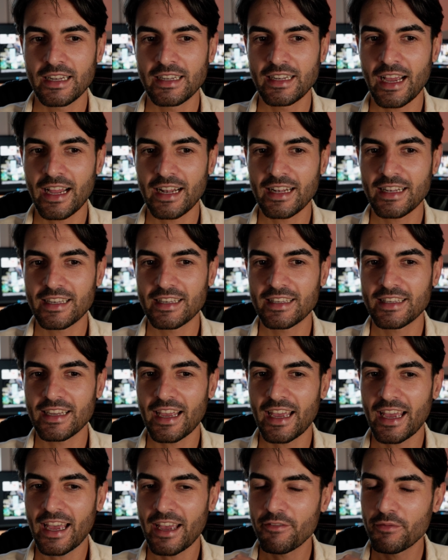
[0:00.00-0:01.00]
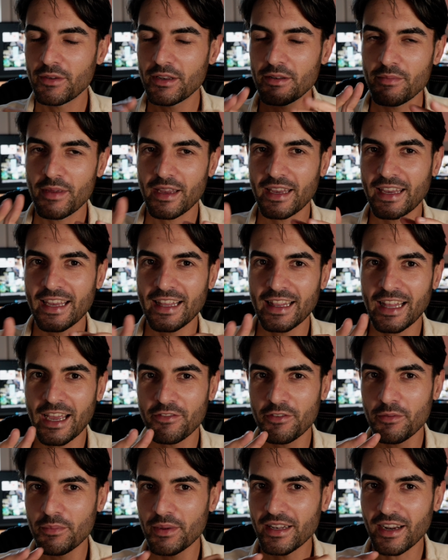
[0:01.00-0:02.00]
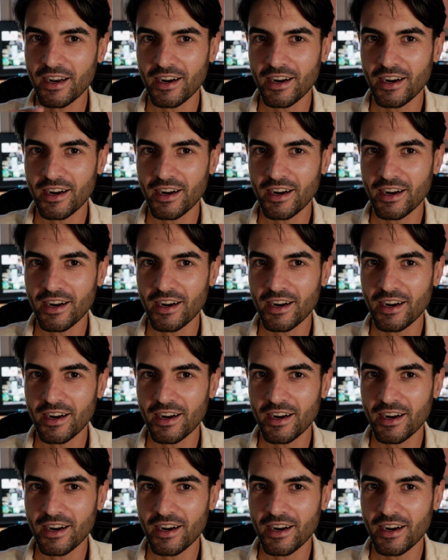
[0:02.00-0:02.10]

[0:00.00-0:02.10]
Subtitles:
that have been making life a bit